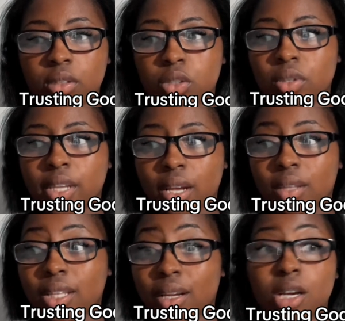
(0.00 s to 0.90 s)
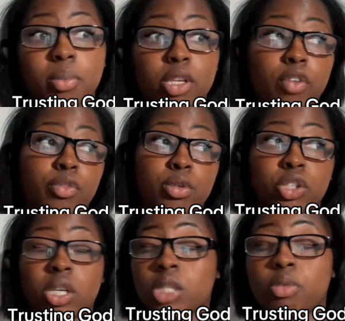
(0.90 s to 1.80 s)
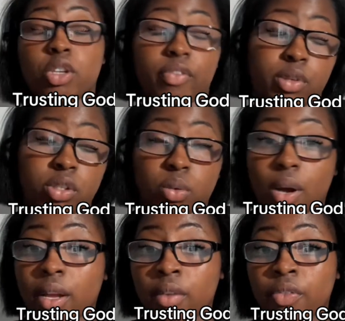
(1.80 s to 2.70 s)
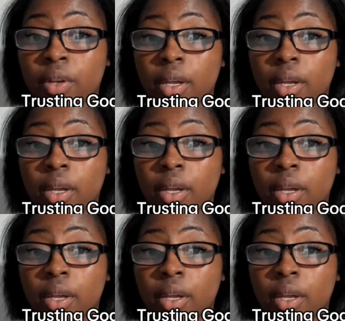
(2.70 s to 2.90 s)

So yeah, that could be your future husband, your future wife,